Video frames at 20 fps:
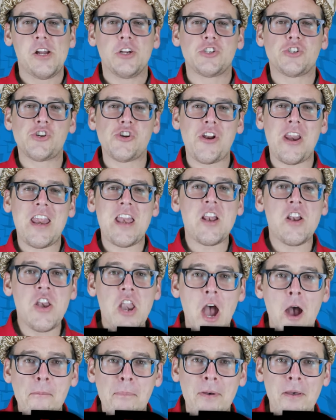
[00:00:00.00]
Shouldn't
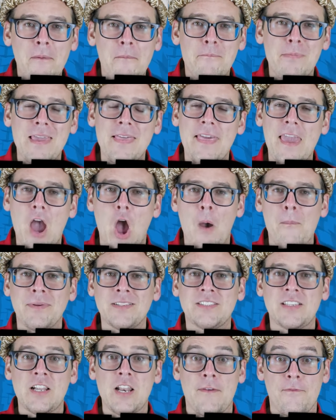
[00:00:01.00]
nup be the
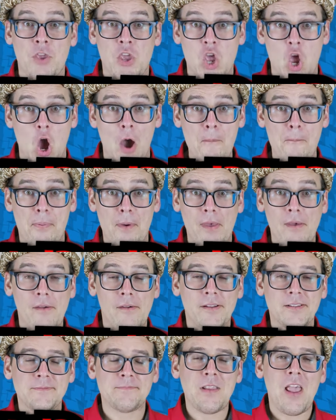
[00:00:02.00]
opposite of yup?
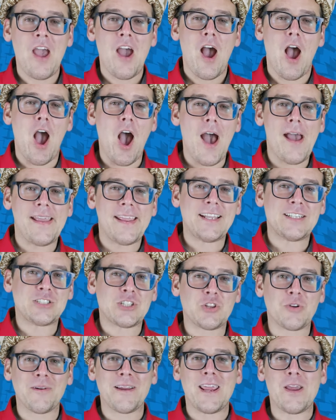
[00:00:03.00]
Hot is
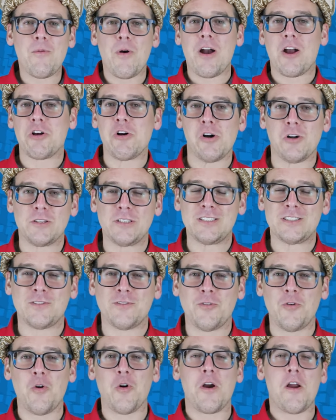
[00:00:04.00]
three, while cold is
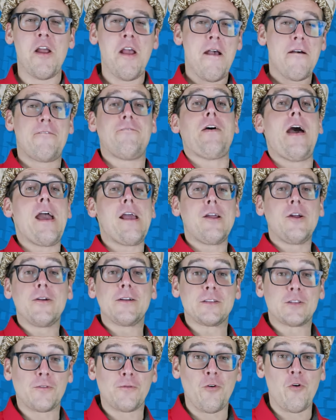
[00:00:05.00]
four.
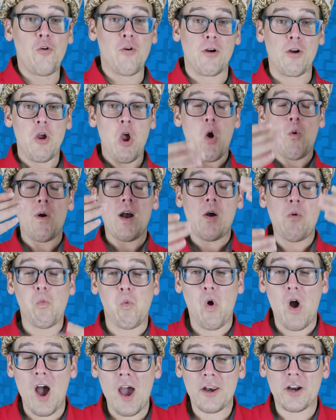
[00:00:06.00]
Fire is four, while
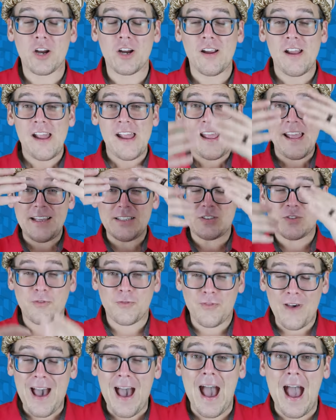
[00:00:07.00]
water is
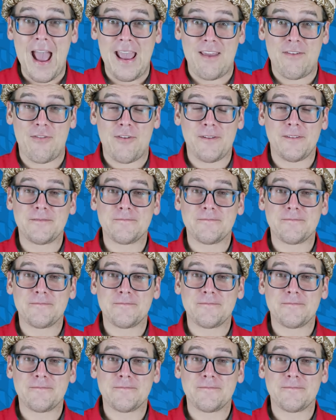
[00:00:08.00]
five.